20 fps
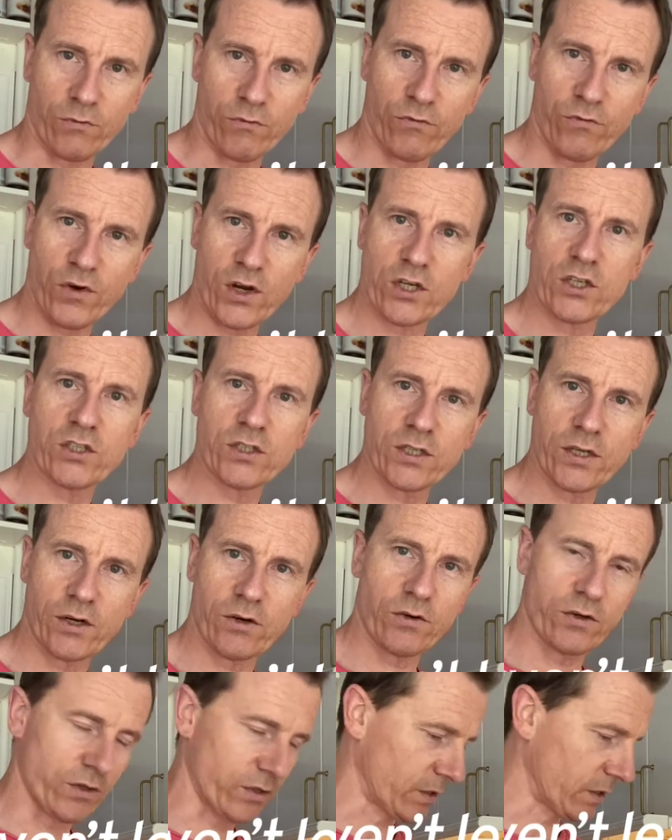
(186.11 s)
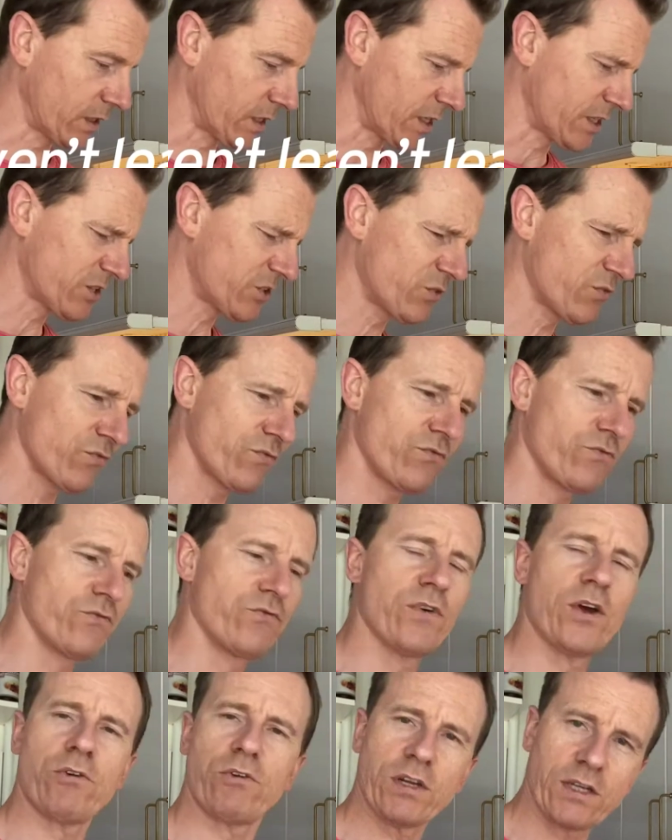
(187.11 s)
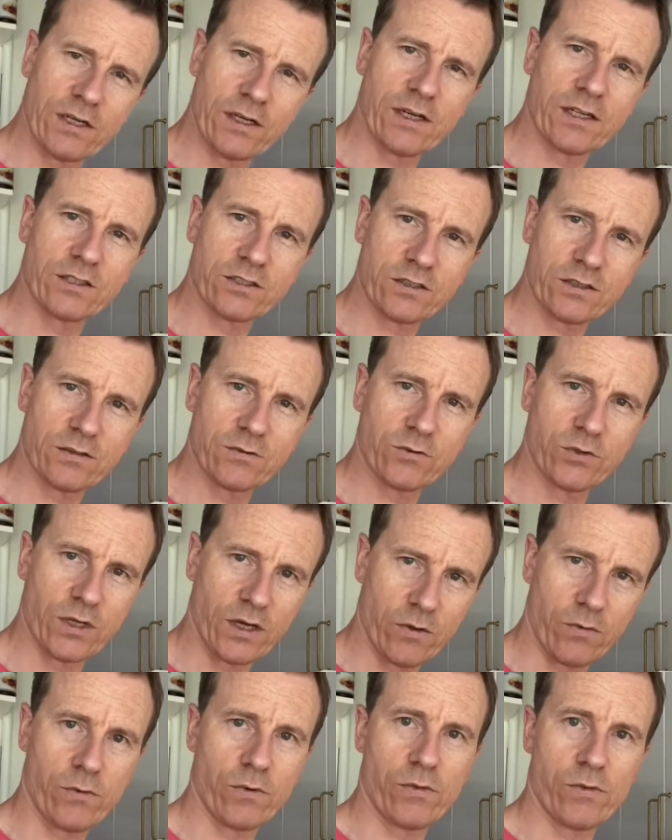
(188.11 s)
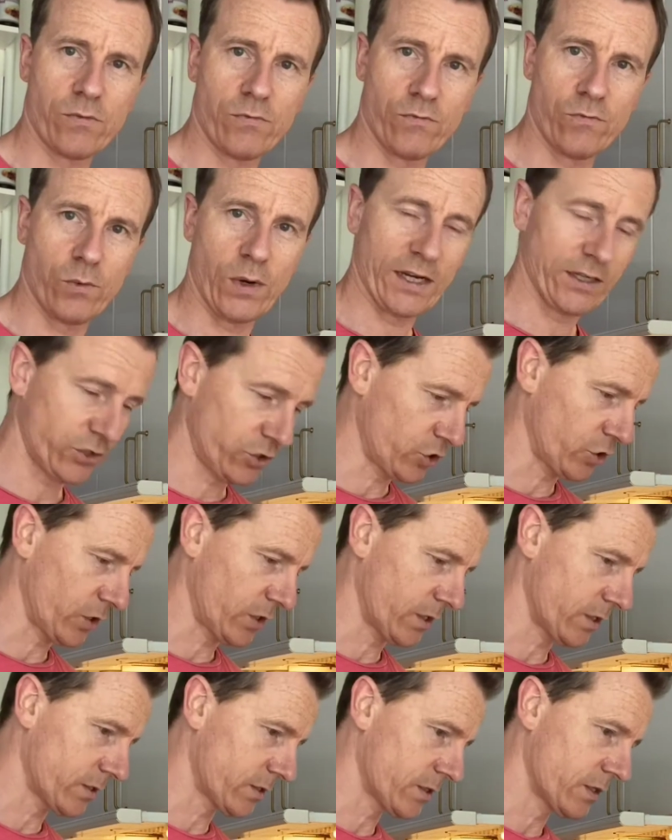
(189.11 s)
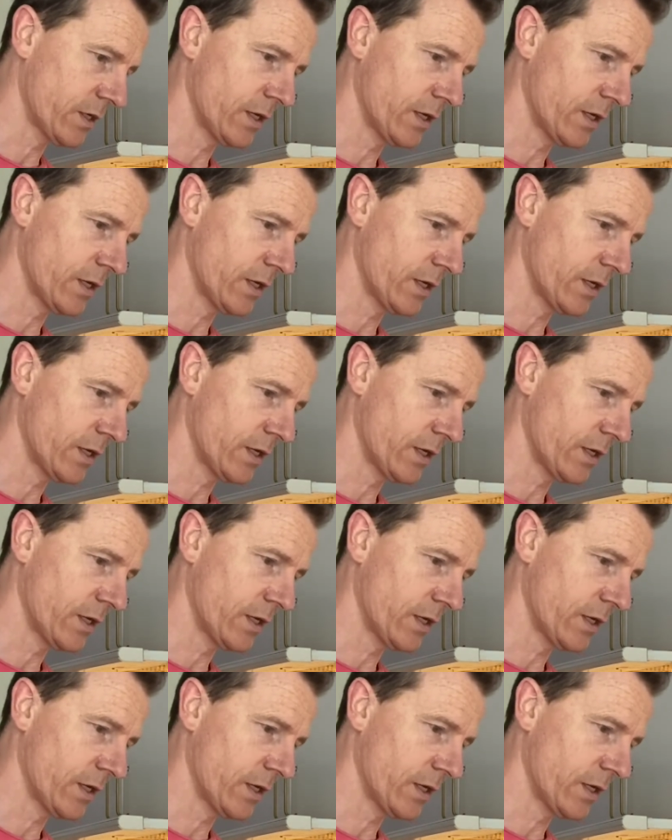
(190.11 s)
Fresh tarragon is very nice together with white chocolate,